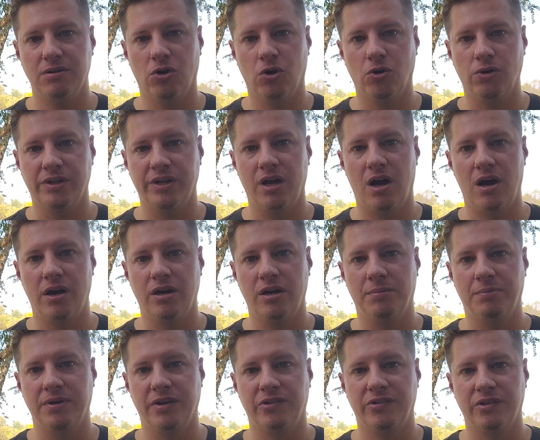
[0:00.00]
early on in a
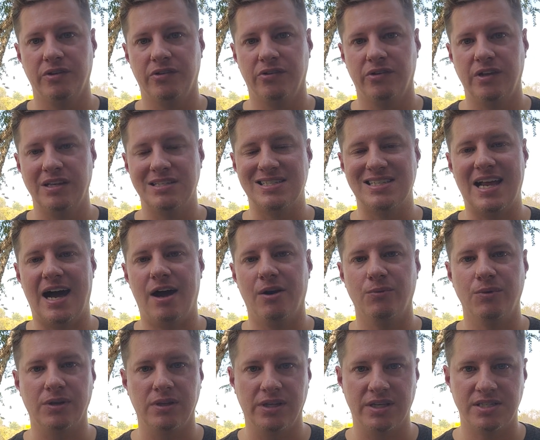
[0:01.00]
business is not
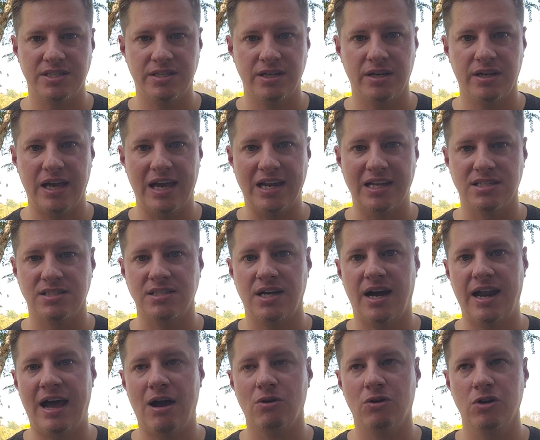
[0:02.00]
realistic and it's
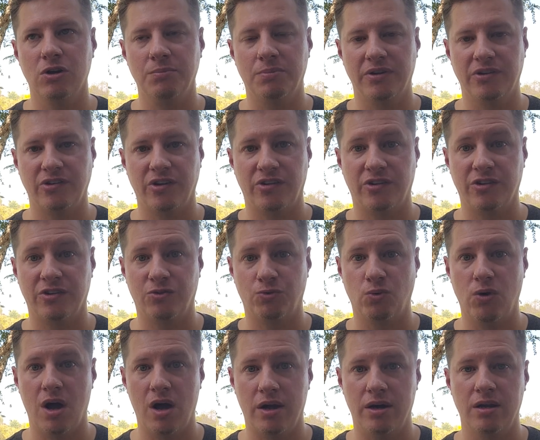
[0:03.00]
not how good businesses
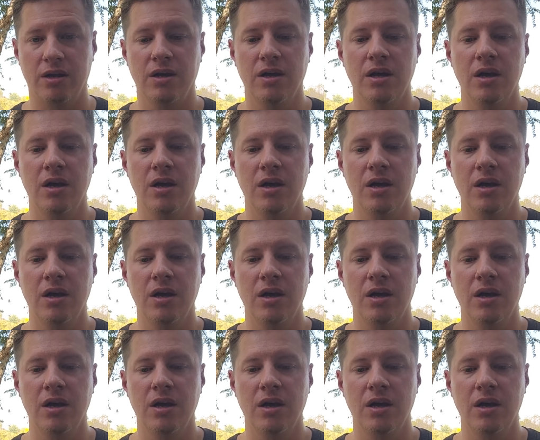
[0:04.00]
run.